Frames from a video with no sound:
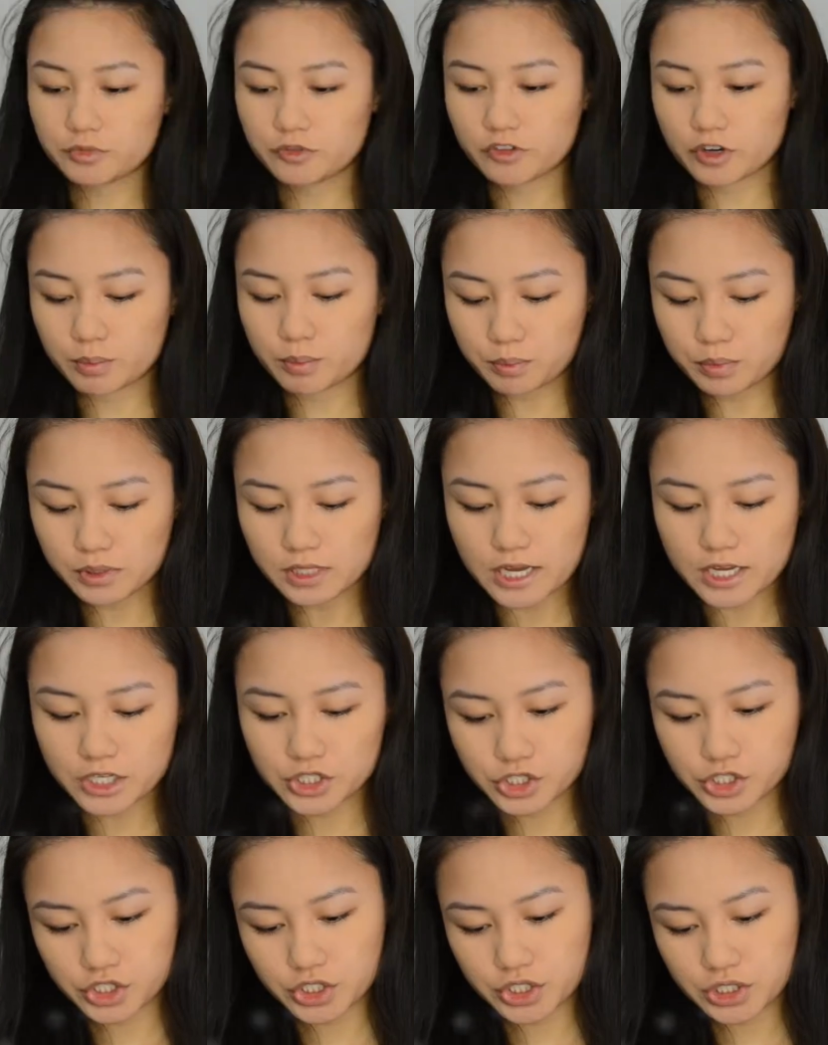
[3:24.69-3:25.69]
For
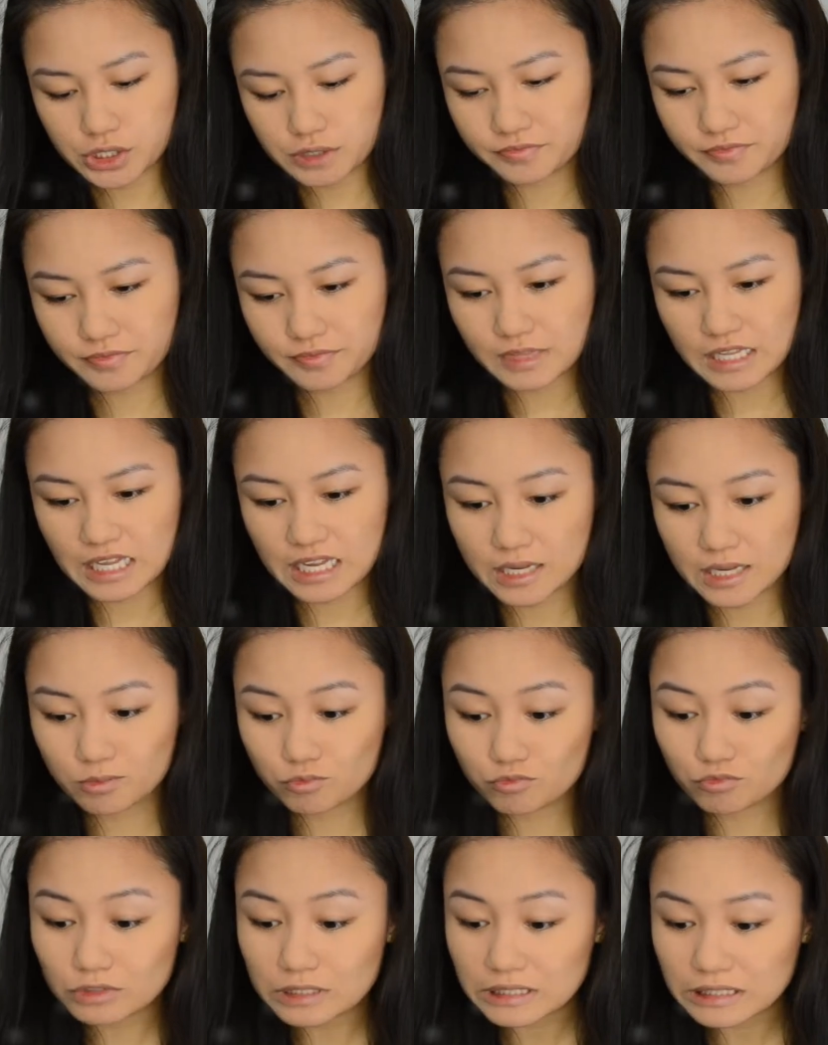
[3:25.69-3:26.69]
blush,
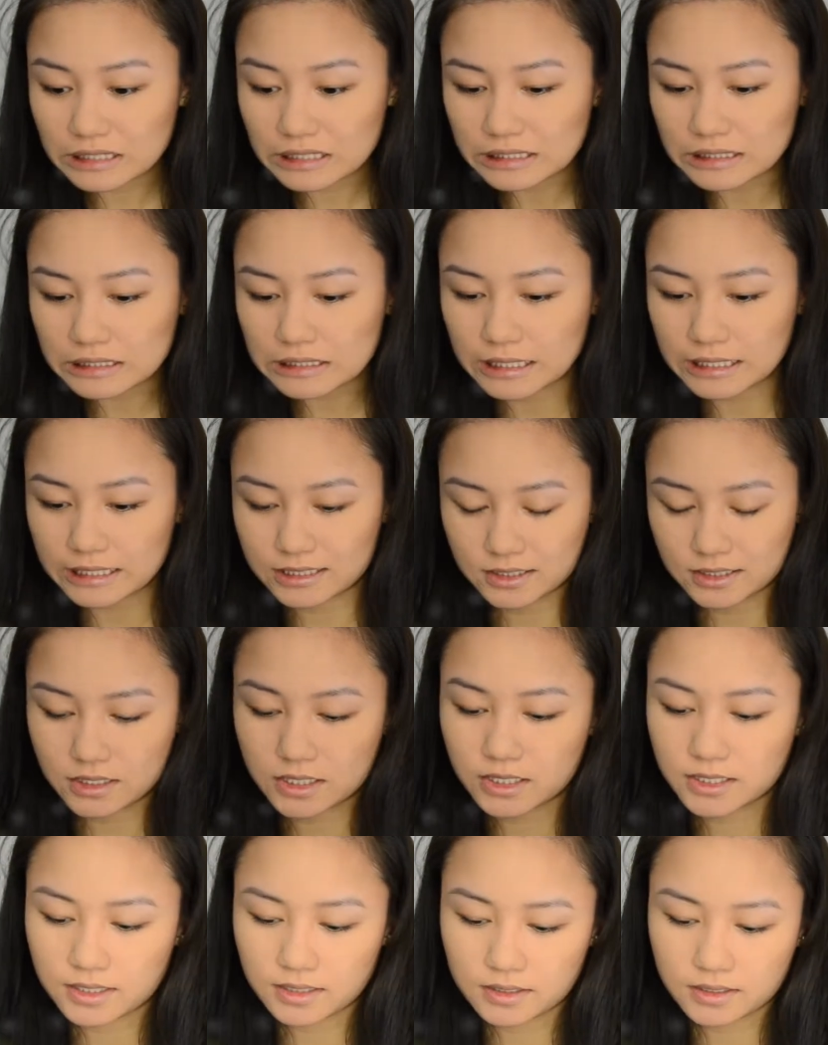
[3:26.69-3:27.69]
I'm really like
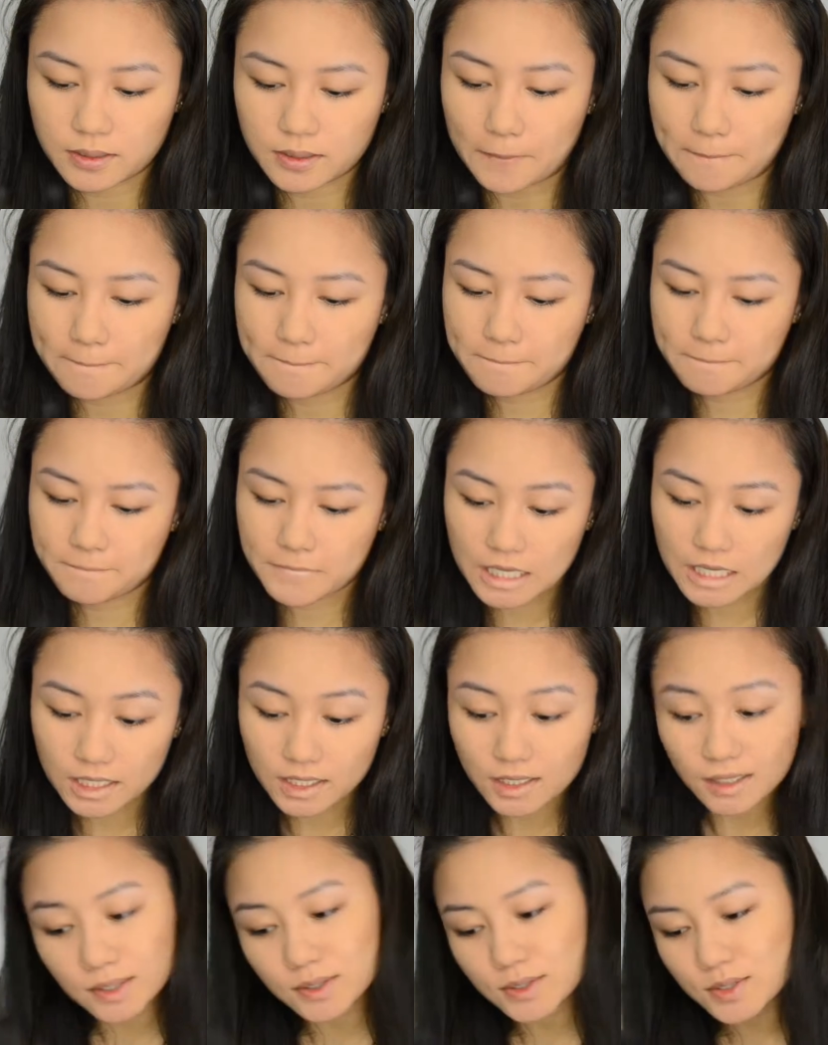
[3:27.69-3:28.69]
digging pink
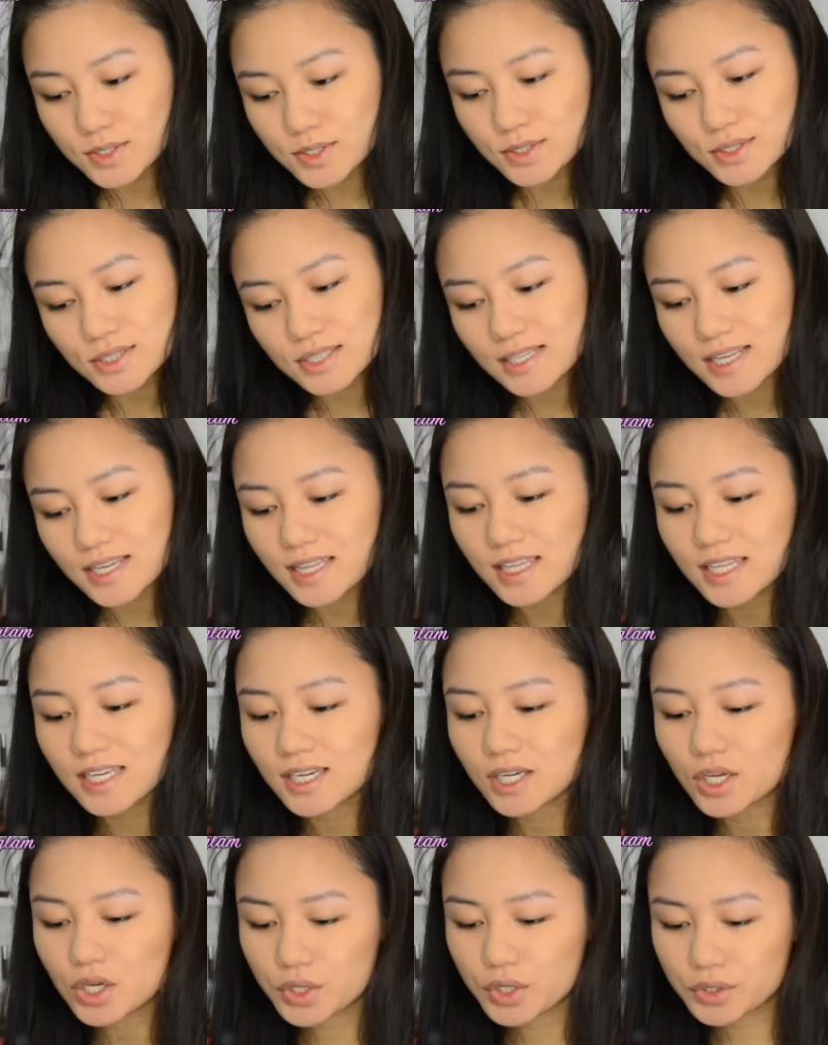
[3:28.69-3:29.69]
colors lately,
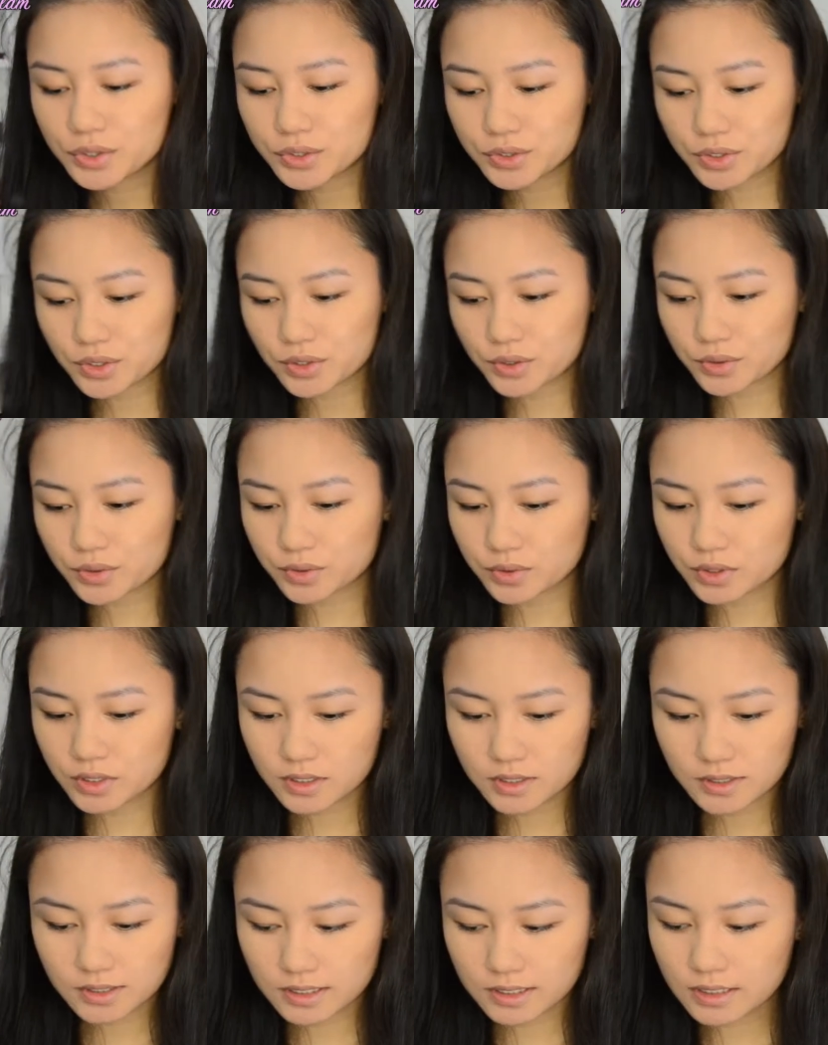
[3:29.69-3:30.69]
so
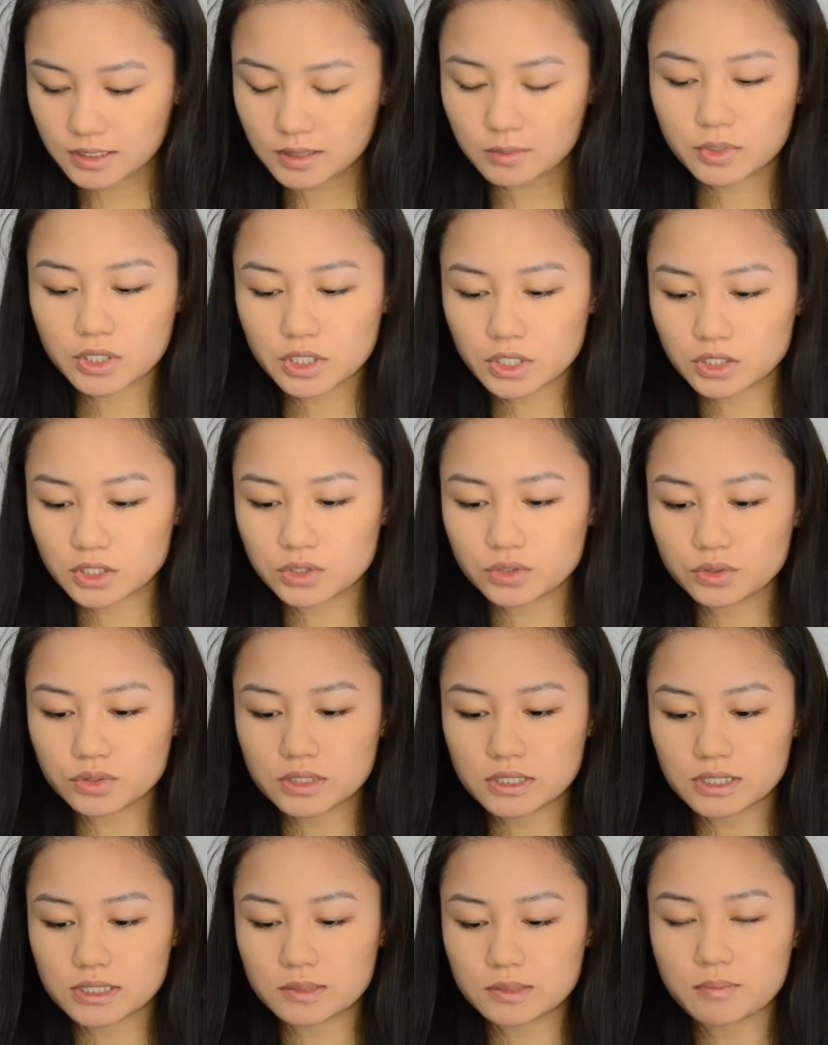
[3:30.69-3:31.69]
I'm gonna use
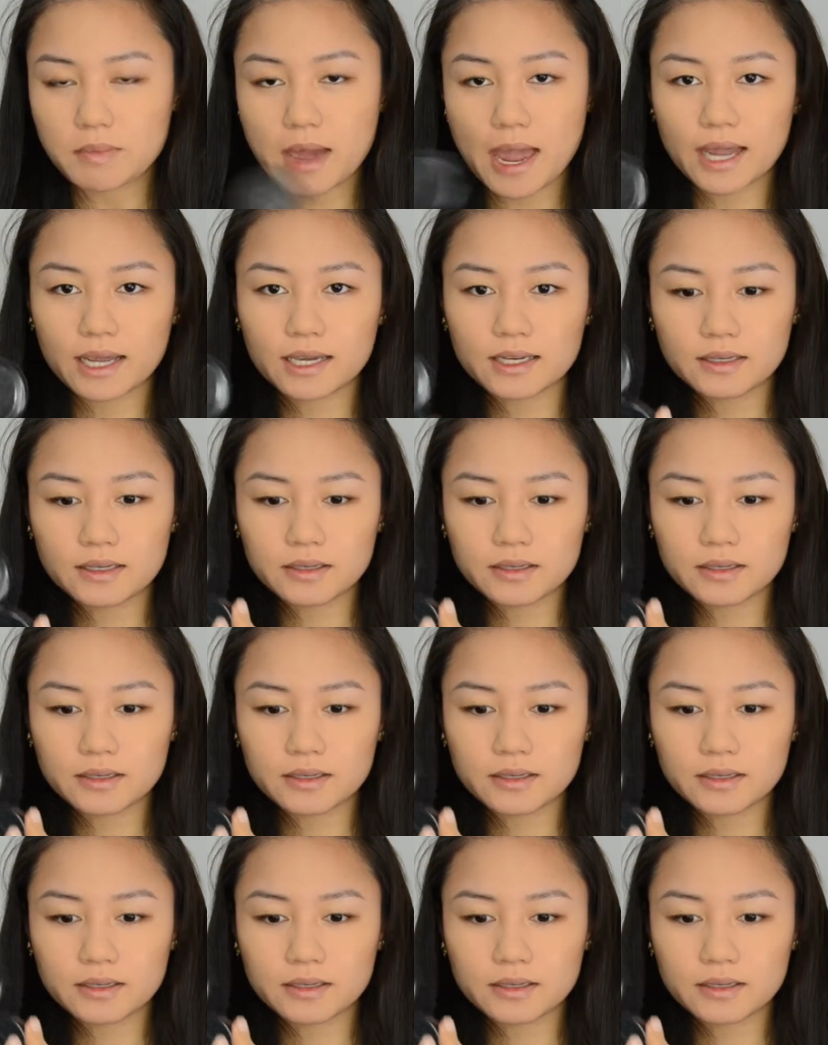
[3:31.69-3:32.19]
this MAC